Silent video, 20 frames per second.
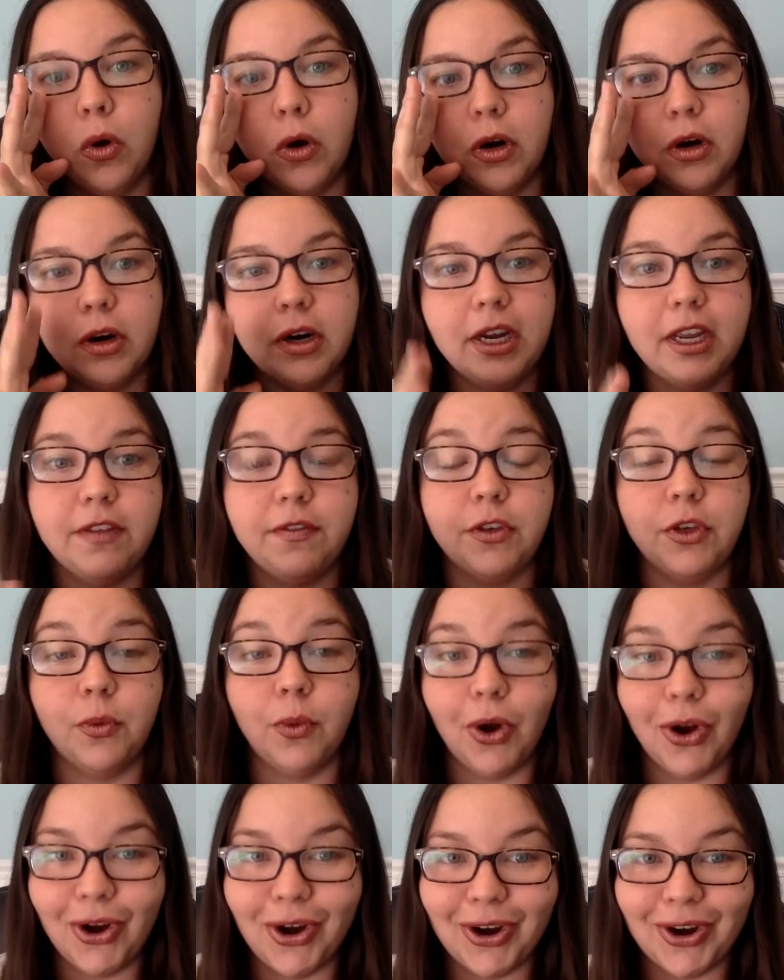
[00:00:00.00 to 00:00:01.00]
Or if
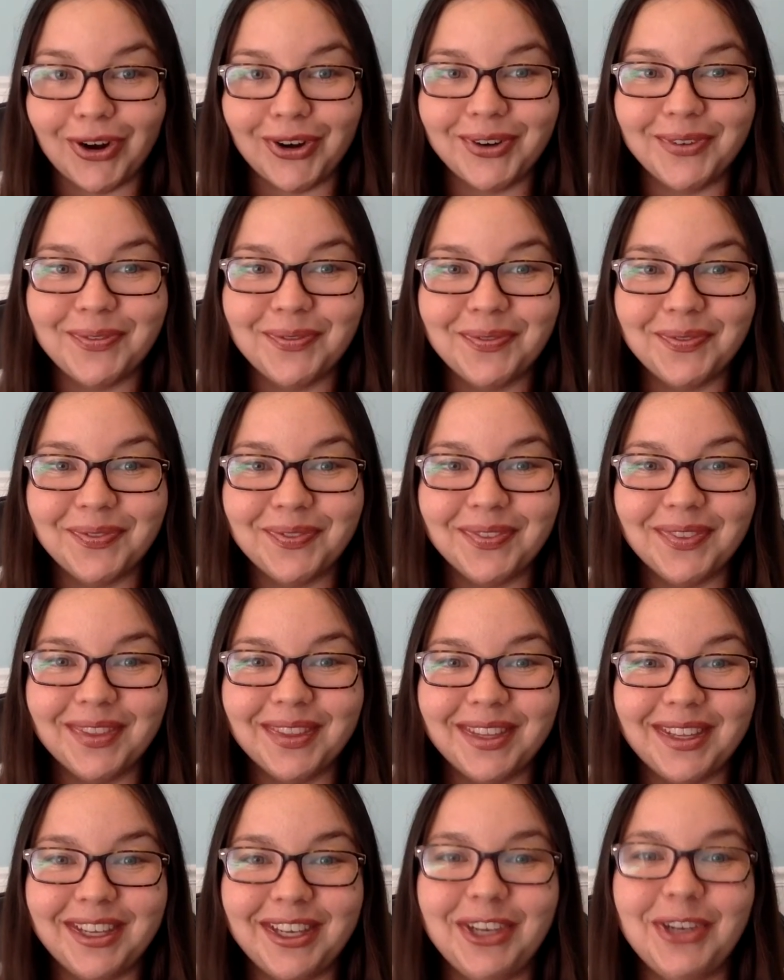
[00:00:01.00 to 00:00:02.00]
you are,
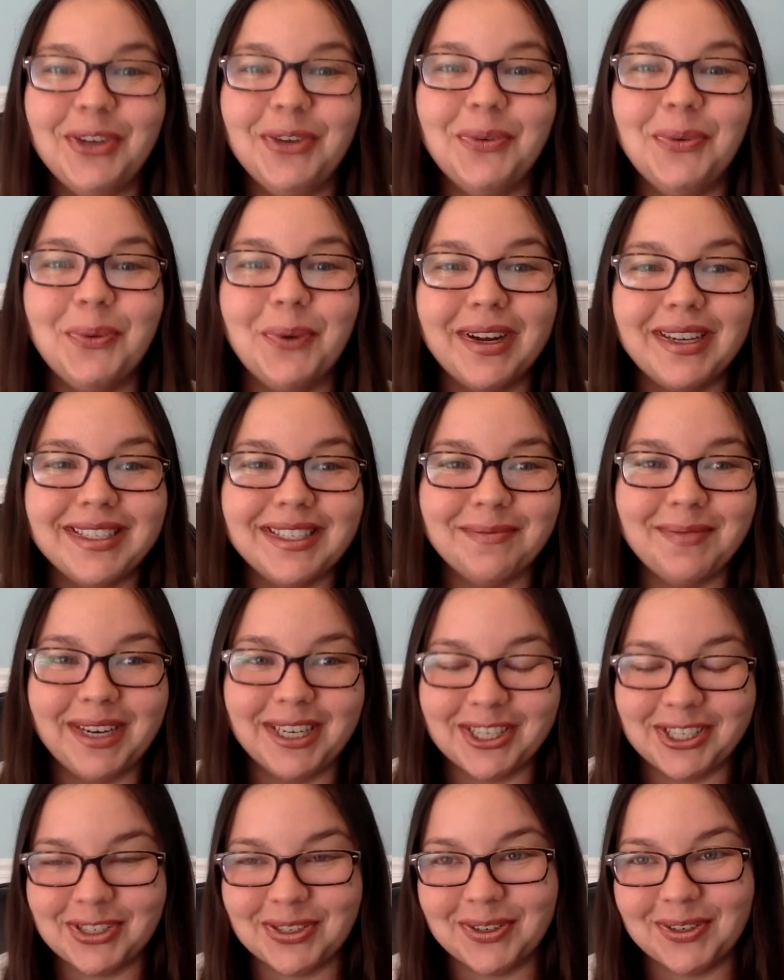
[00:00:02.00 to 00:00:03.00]
you want to
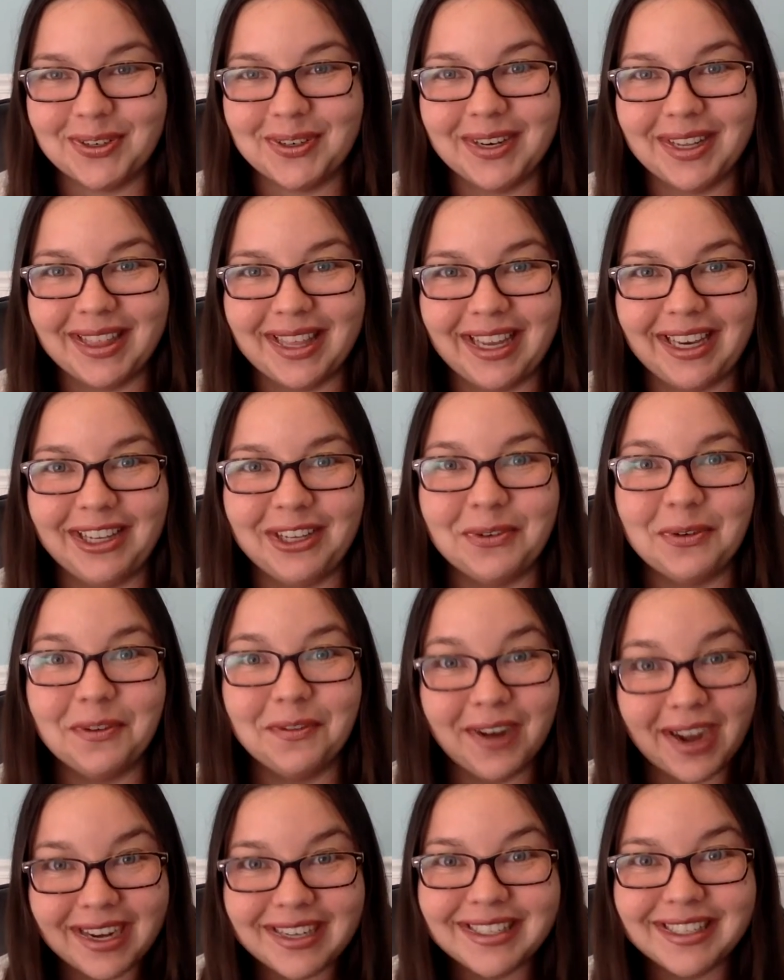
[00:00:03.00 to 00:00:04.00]
make sure that
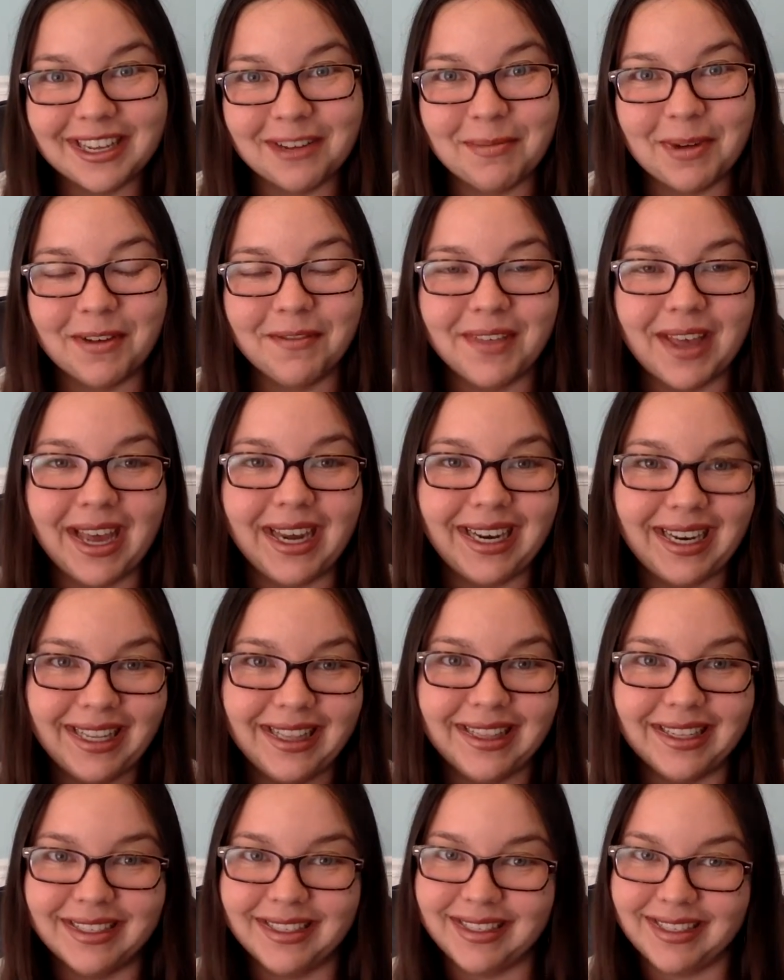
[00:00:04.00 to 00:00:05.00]
you advise them of that
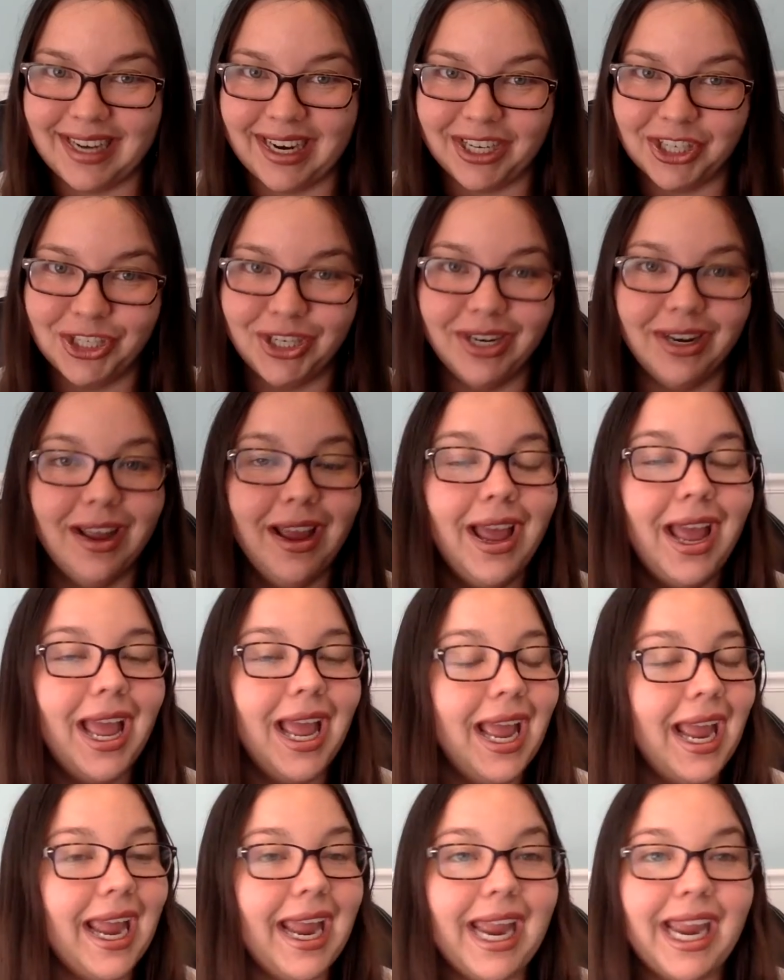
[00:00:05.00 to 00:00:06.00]
in this section.
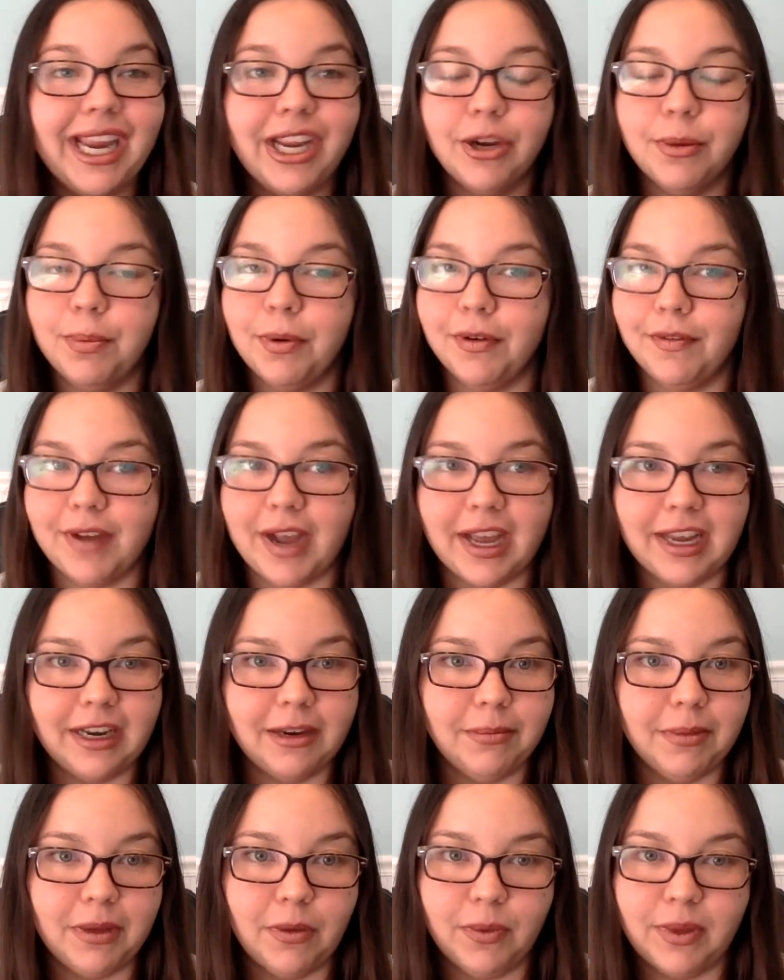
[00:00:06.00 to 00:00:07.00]
Hey, you're
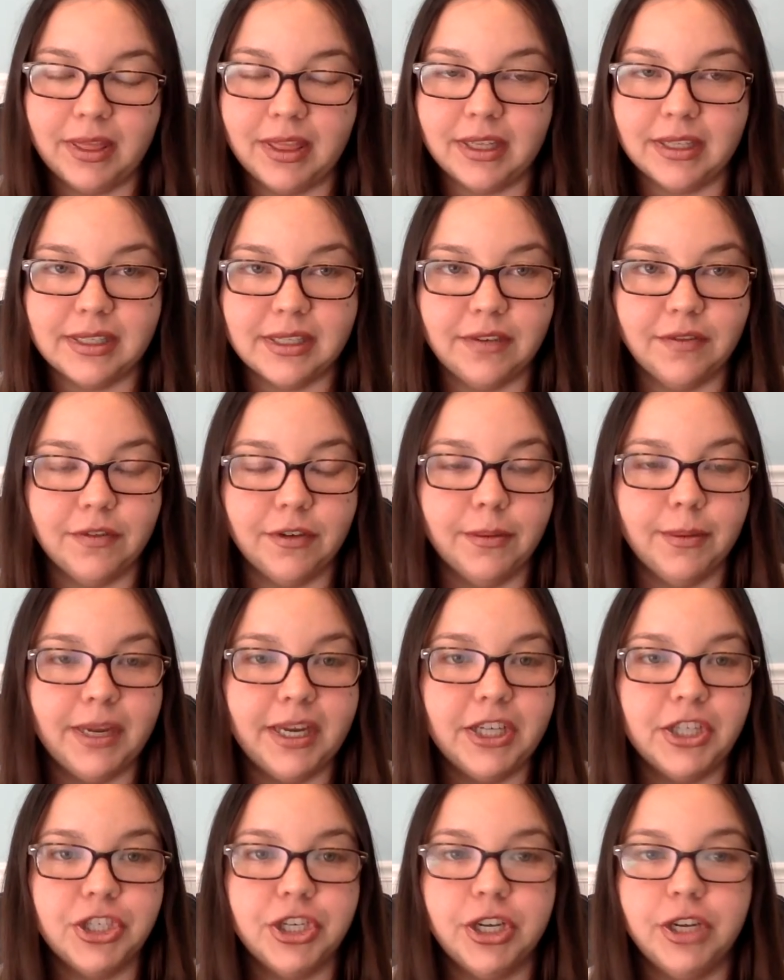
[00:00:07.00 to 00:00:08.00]
providing me with this
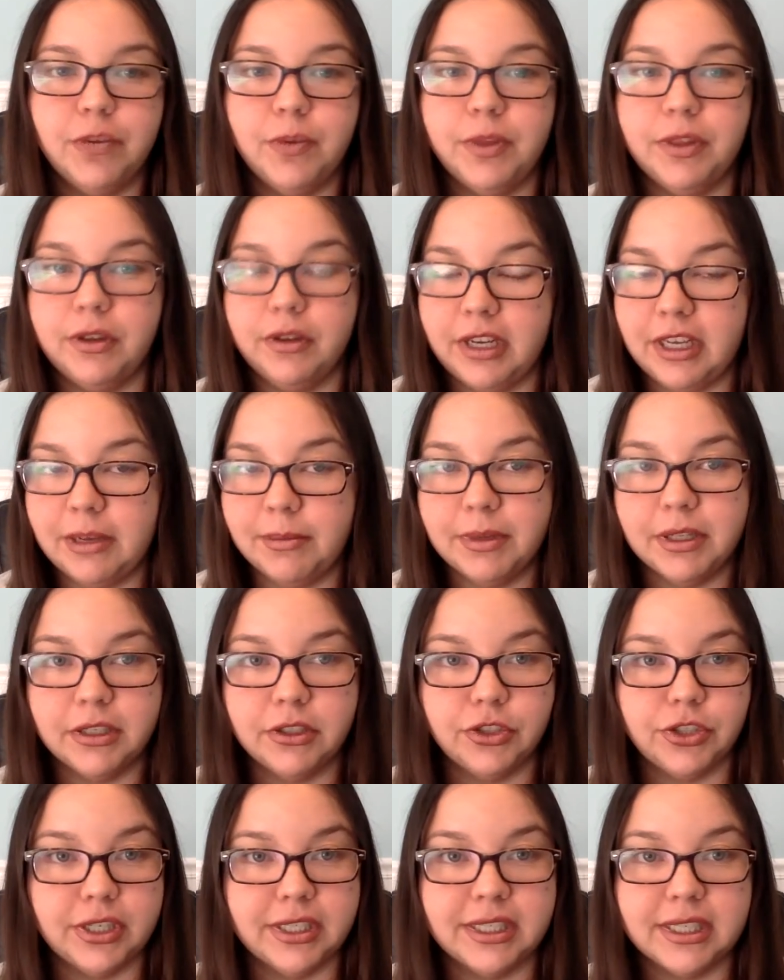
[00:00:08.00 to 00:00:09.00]
information, with your
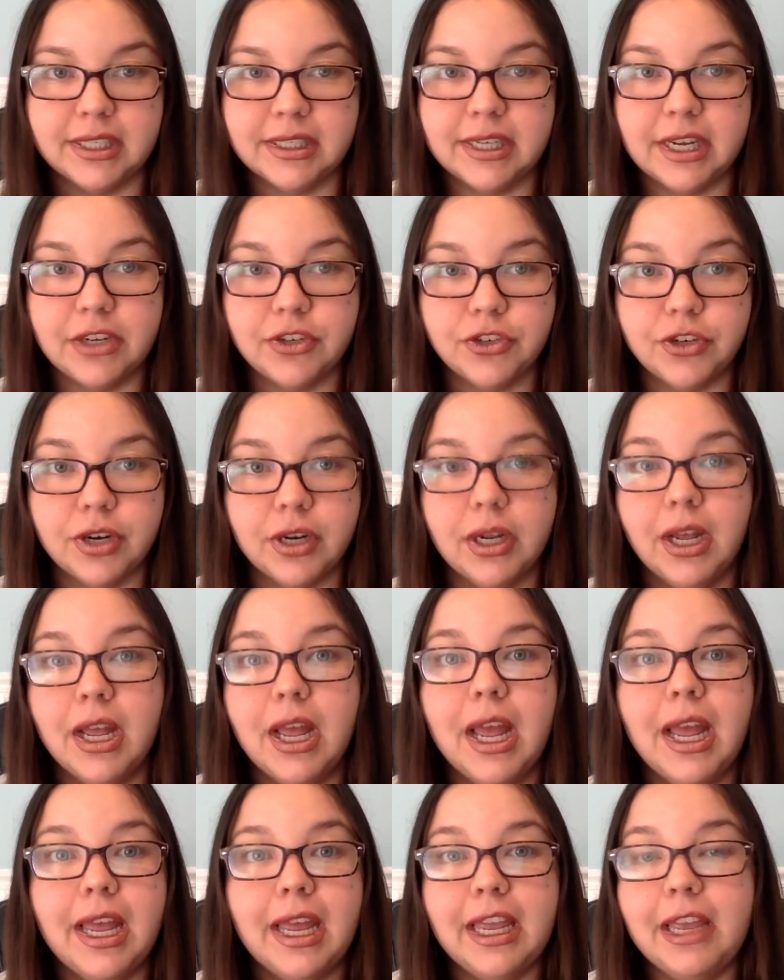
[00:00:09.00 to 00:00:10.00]
email address, etc.